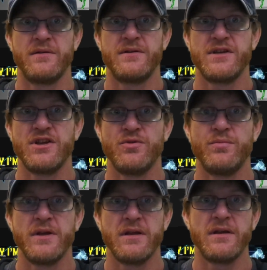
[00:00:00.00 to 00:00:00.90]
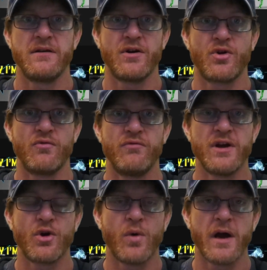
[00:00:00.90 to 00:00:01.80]
to be
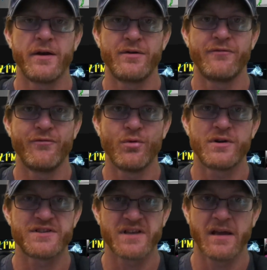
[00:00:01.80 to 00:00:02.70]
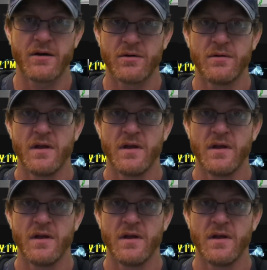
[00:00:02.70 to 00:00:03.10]
reacquired for sale.